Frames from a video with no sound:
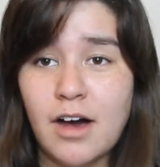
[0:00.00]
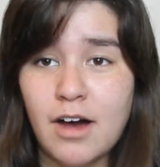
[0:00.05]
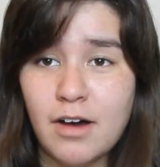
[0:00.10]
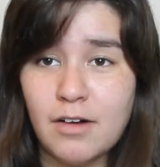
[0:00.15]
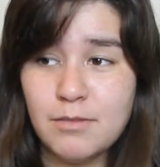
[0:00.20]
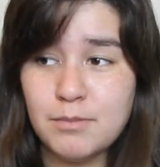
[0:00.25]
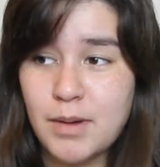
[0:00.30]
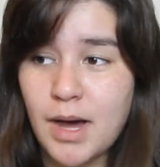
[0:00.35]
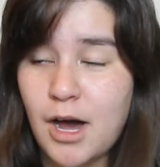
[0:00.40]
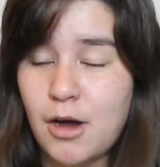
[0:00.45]

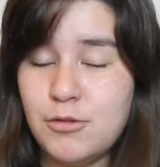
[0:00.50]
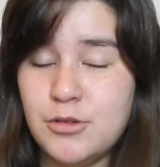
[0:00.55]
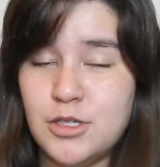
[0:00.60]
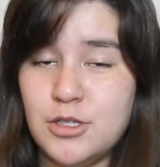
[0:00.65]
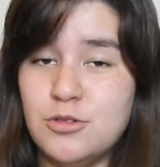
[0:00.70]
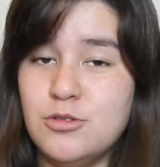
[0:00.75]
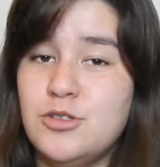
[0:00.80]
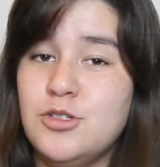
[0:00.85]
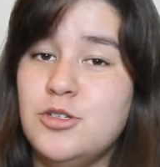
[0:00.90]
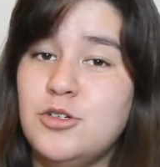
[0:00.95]
about
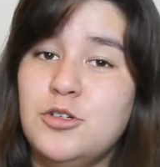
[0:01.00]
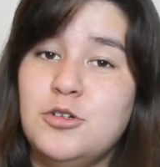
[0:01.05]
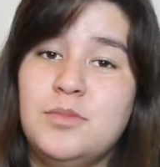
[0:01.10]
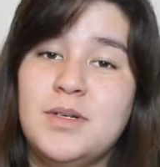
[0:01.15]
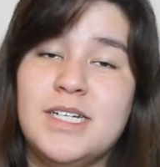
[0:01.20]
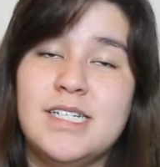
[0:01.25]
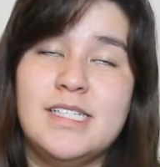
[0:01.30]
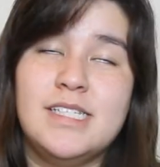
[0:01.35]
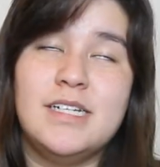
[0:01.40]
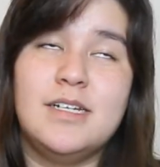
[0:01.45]
YouTube
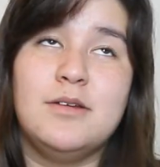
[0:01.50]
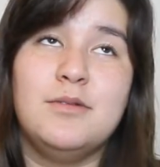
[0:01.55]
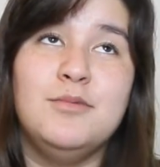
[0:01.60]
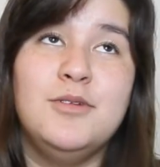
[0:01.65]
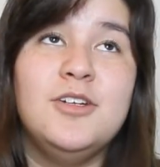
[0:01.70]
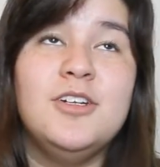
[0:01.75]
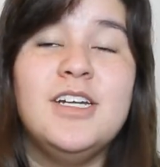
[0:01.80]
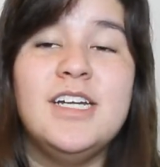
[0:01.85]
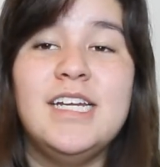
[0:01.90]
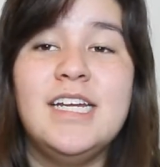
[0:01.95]
is the
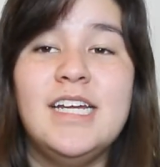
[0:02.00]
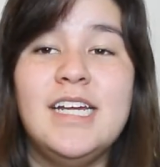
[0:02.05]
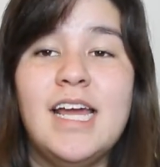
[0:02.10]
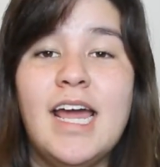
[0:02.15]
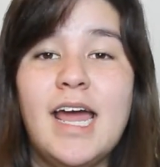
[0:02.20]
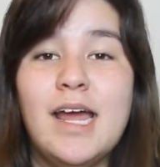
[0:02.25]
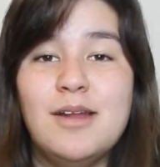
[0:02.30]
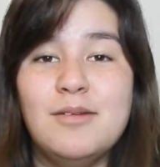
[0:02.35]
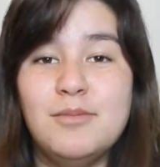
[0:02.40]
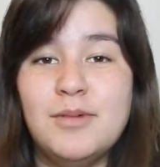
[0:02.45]
community
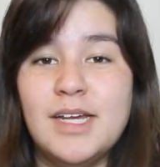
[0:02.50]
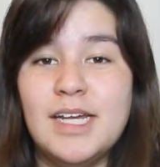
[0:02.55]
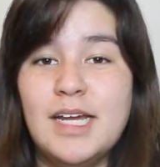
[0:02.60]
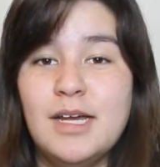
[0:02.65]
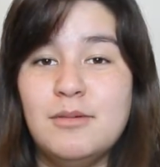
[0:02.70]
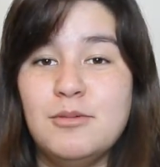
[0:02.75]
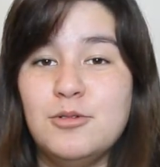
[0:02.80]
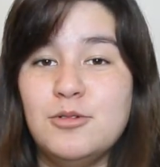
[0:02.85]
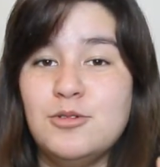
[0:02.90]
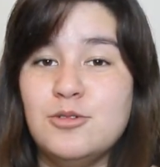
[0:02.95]
and
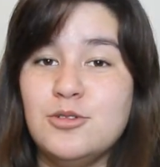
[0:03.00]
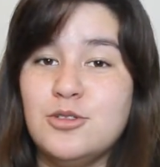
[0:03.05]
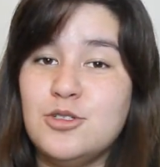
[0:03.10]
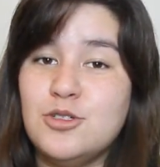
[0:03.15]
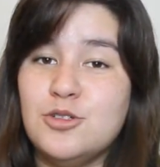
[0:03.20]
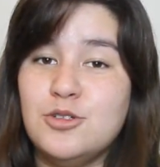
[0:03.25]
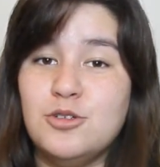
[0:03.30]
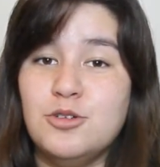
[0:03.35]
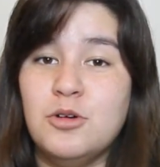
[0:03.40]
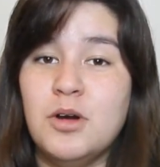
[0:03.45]
being able
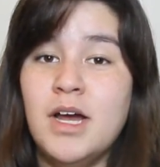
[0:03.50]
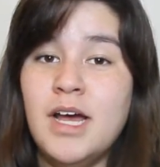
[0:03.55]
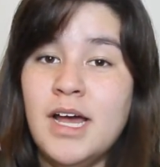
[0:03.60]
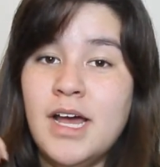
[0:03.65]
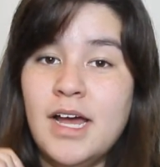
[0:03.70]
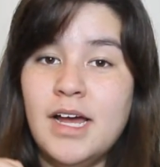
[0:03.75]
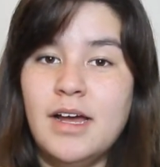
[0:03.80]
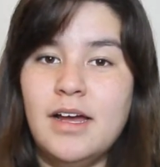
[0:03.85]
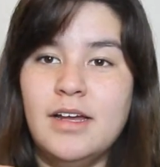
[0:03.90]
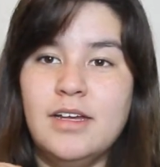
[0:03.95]
to,
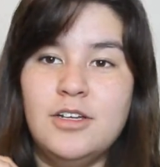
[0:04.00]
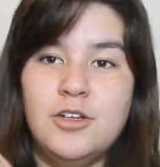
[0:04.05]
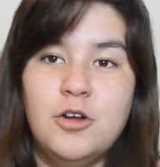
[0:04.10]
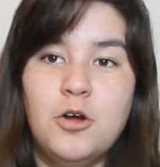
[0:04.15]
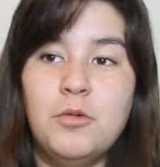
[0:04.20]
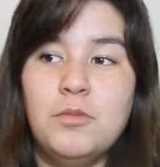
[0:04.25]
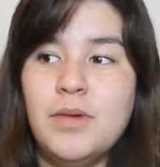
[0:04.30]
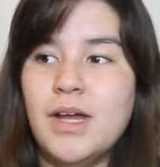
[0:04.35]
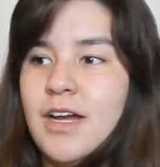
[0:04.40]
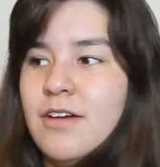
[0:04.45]
you
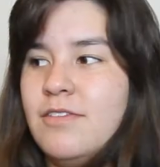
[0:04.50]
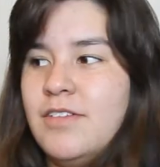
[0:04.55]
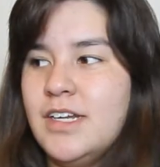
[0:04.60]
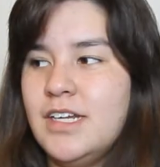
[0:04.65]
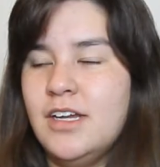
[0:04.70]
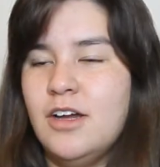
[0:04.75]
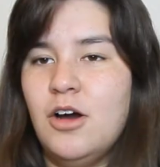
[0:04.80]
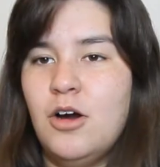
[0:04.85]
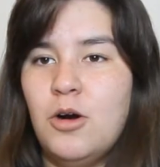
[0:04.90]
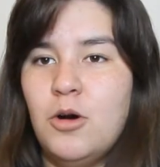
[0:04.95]
know, make a
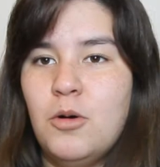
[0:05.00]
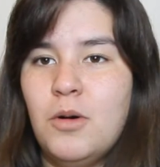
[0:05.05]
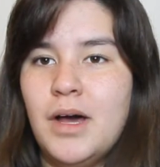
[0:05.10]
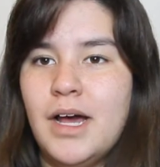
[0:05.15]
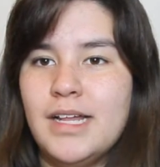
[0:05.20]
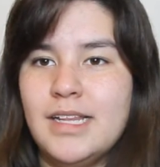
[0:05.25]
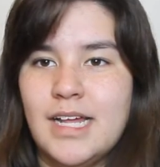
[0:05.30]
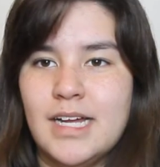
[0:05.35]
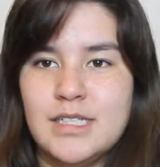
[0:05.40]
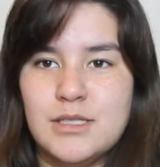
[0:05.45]
video
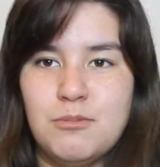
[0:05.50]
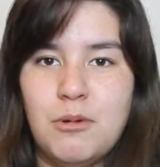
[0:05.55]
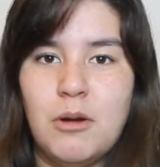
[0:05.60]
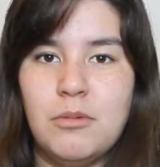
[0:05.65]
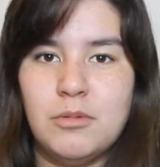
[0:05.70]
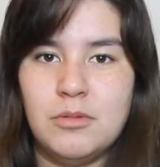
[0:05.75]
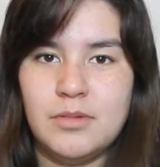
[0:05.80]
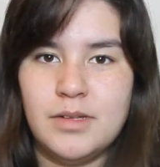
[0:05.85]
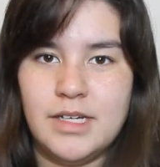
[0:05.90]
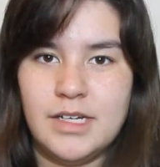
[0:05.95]
that's
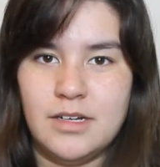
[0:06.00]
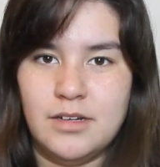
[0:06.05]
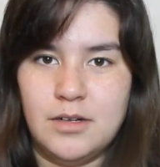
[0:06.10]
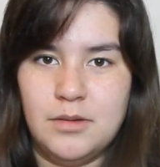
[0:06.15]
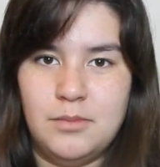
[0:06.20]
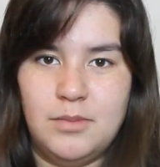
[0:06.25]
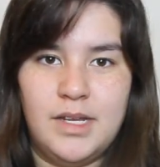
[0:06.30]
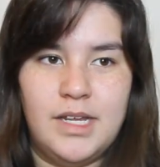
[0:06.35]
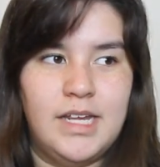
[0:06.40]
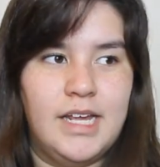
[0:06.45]
probably going
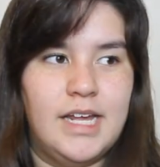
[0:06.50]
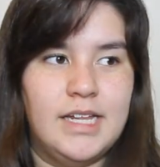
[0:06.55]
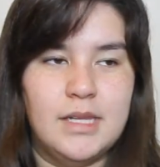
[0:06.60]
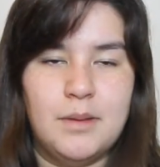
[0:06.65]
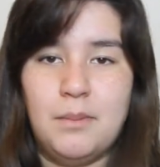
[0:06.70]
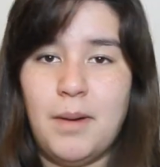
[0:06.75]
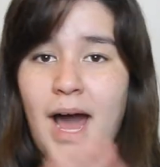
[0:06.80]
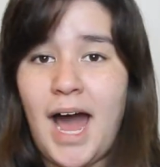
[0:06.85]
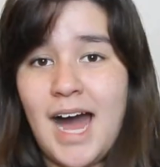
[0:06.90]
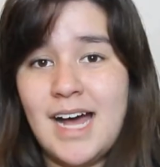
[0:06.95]
to be in
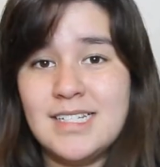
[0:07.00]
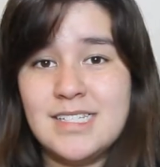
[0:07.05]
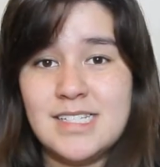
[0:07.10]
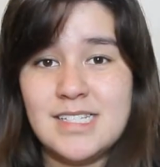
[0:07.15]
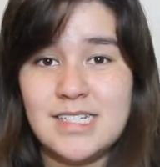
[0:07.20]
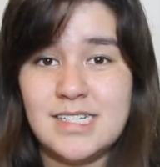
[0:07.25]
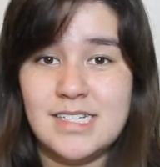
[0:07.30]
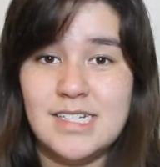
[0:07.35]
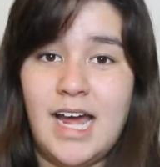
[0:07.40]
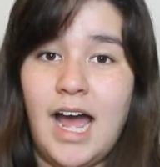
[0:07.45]
the
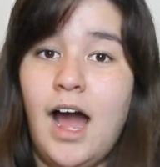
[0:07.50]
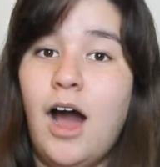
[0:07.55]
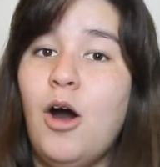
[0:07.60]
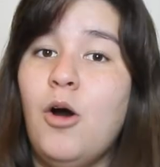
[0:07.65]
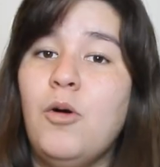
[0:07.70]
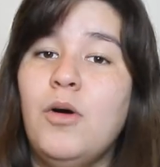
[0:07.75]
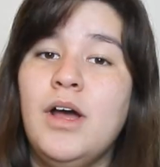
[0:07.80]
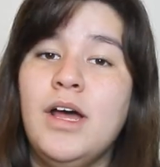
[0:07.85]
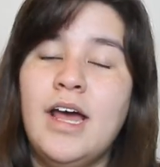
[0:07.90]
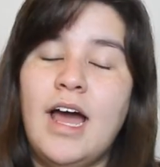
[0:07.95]
past
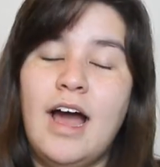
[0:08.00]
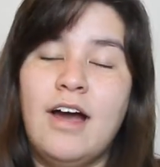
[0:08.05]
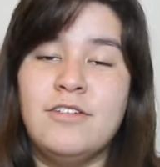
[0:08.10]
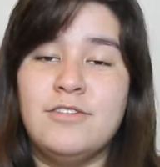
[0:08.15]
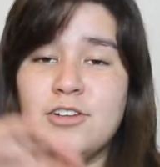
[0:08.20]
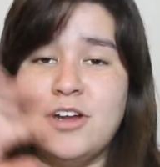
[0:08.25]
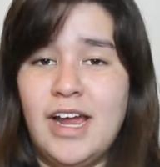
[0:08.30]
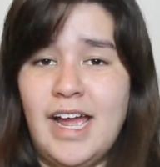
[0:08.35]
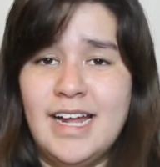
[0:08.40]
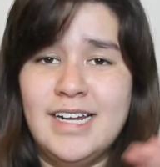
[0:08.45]
now
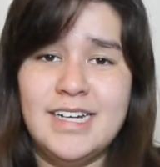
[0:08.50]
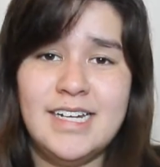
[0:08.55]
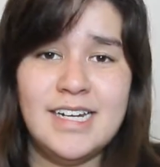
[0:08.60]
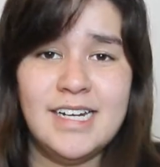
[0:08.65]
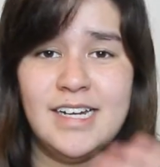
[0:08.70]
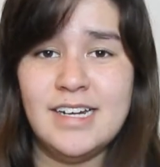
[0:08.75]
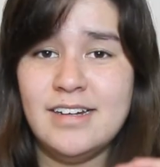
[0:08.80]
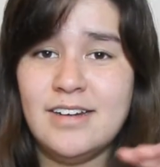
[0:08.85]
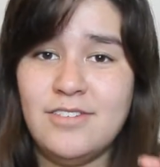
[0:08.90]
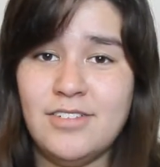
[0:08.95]
after I edit
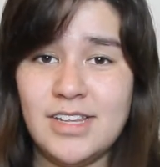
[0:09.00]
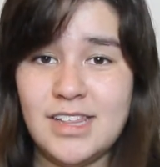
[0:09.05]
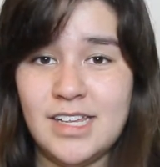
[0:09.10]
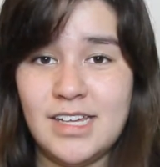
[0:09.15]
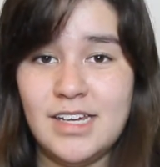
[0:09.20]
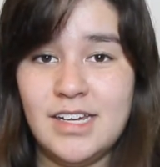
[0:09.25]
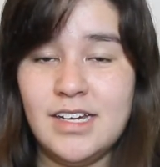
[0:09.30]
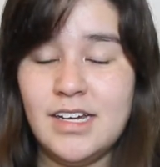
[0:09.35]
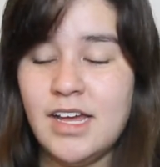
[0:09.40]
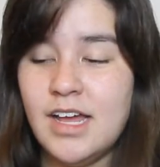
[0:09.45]
it and
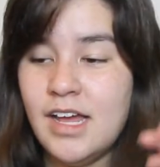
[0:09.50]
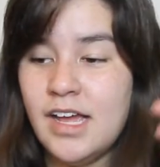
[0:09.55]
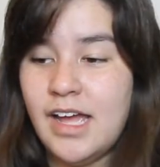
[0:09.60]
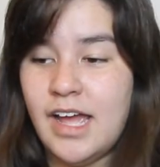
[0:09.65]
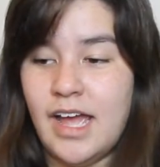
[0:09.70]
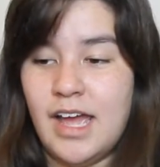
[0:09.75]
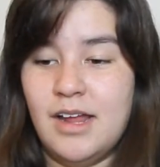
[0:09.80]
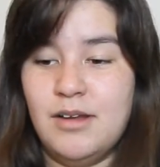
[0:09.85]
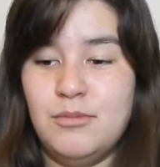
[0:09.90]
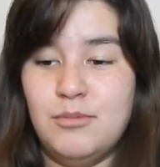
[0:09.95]
everything,
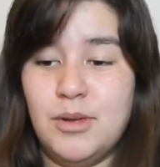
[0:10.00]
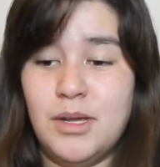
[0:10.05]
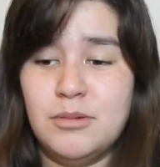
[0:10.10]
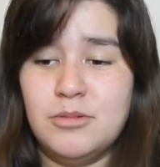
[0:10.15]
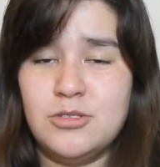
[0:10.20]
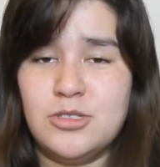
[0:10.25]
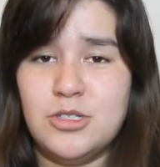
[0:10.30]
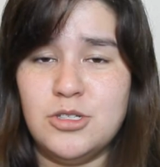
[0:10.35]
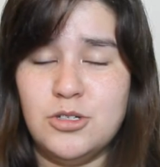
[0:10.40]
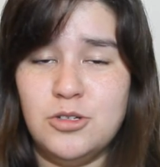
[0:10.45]
and be
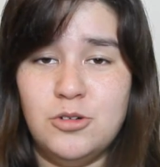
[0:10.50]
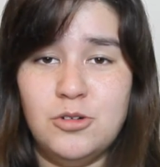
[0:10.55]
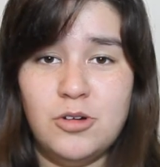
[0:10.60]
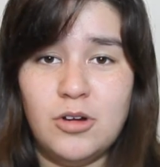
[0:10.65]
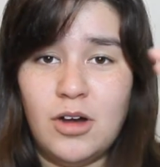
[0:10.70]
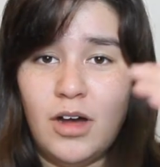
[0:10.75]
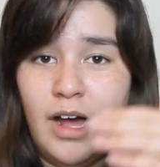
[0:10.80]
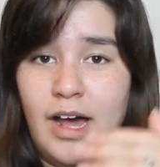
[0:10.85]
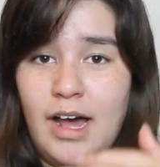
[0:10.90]
able to